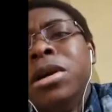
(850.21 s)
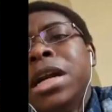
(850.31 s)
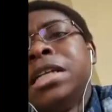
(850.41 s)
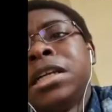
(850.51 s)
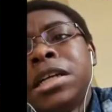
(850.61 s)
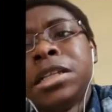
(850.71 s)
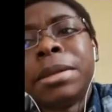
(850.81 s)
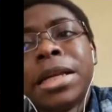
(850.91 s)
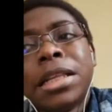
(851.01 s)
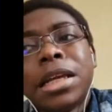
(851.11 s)
or
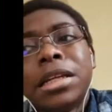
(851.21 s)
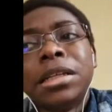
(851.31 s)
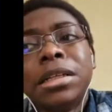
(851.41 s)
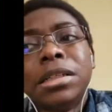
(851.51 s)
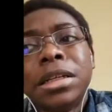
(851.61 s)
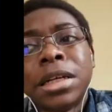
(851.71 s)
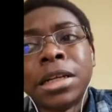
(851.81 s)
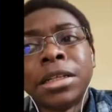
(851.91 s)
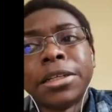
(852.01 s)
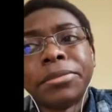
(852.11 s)
Nigeria is better than
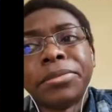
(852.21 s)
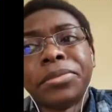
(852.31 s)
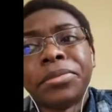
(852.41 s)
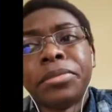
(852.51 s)
London.